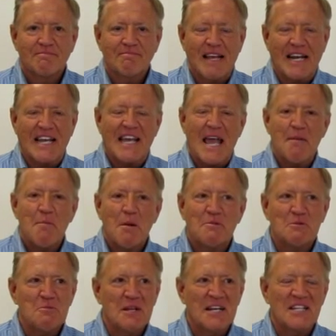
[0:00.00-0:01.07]
And he came up
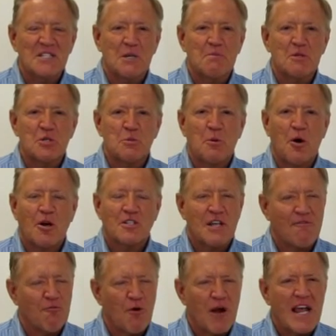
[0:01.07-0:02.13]
to me and he said, Mr. Parks,
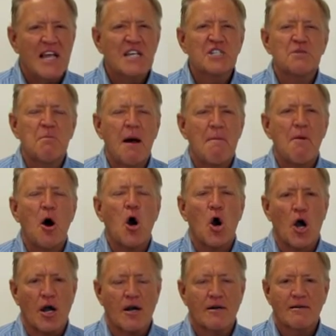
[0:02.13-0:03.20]
I've raised my
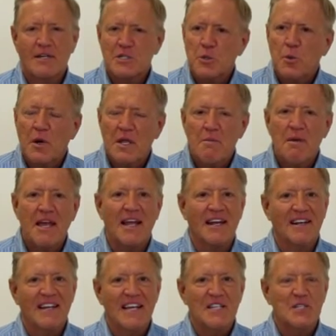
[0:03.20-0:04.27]
bar. I said, what do you
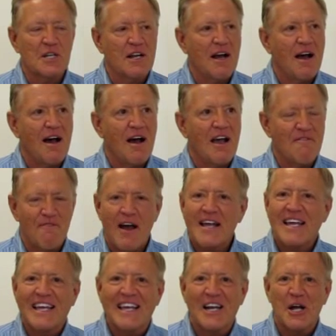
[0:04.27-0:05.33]
mean? He said, if I
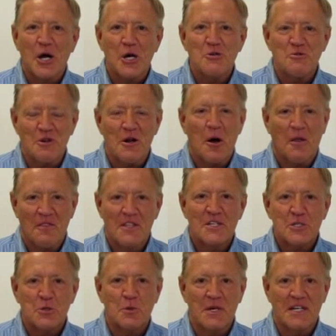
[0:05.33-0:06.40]
can get 100 on
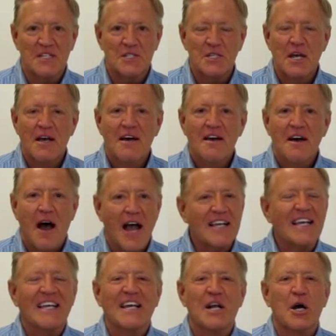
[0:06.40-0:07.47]
this quiz, I
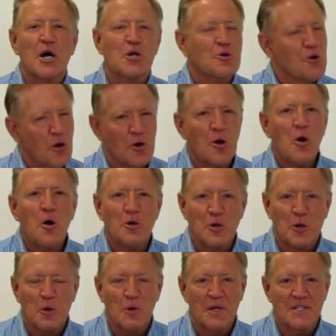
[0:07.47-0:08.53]
can get 100 on all
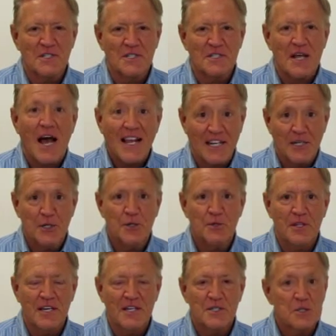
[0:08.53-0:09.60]
your quizzes. I can do
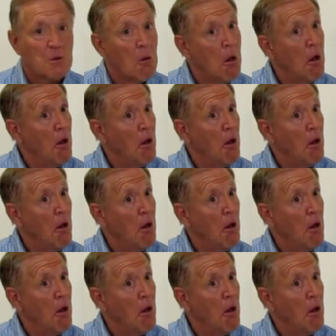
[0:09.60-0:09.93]
this.